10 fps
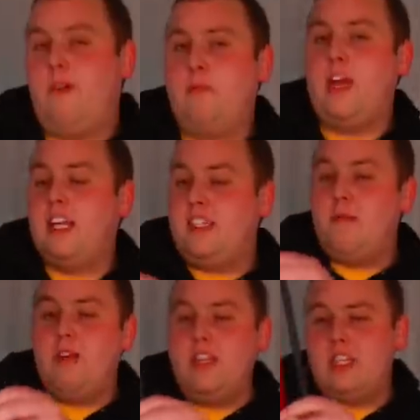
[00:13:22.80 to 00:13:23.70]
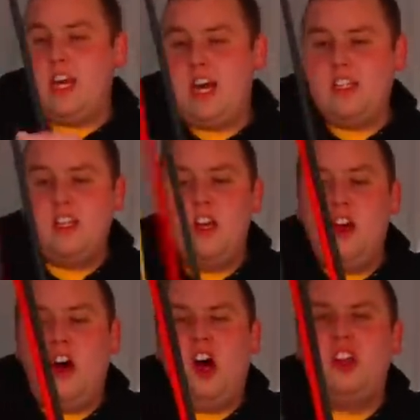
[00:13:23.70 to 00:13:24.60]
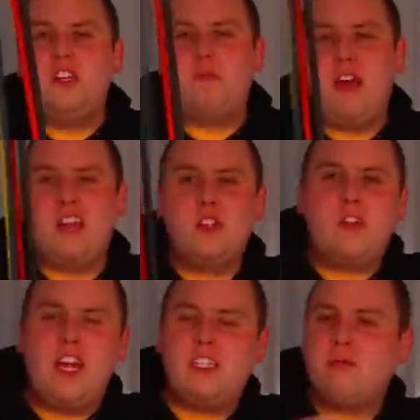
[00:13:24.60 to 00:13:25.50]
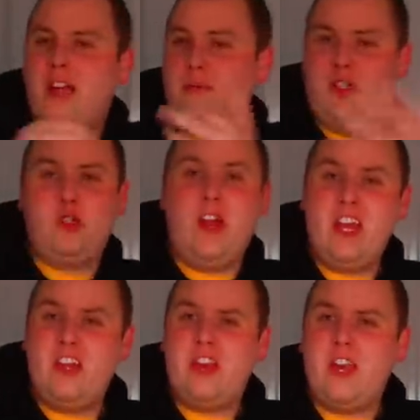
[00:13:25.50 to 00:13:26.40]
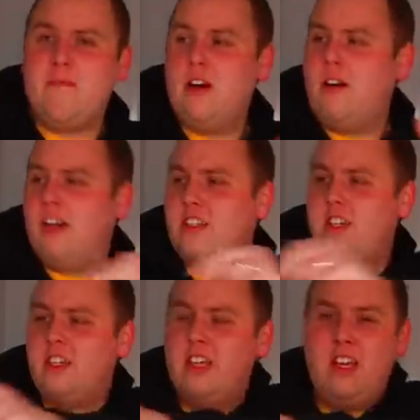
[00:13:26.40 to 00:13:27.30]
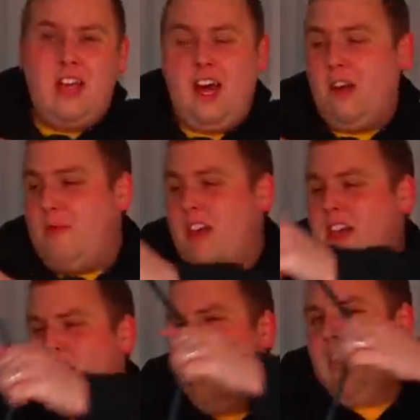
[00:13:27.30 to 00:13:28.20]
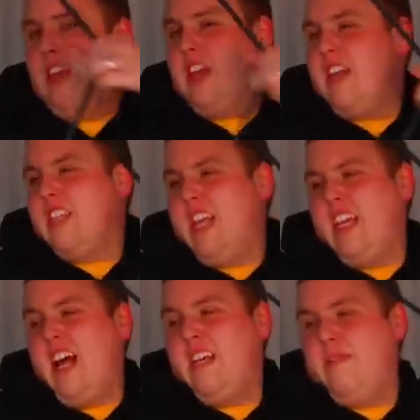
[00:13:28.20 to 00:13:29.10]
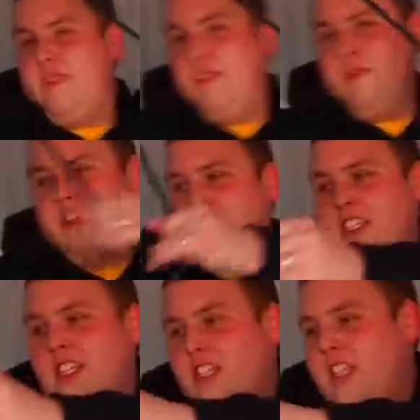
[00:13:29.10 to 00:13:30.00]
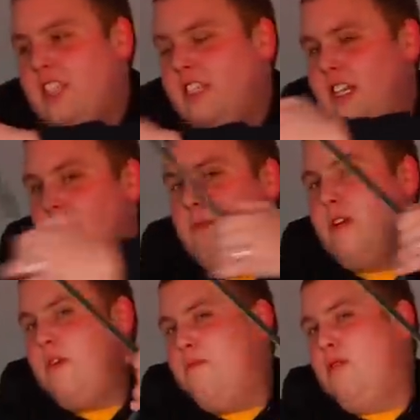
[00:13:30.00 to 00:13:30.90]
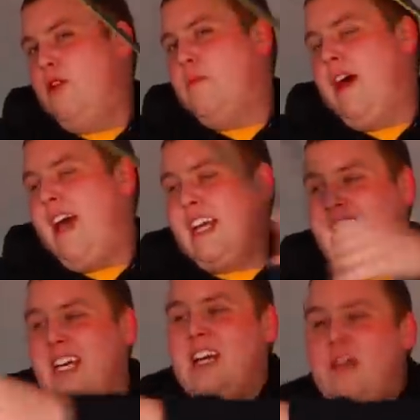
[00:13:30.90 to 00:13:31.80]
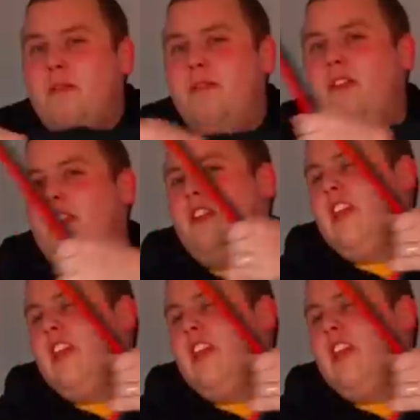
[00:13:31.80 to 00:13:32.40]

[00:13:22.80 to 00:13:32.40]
I'm guessing because it has all these bands on it, it's some type of training thing. Bow hunters, help me you think it's like got different resistances to help you pull back? Doesn't say I mean, anything.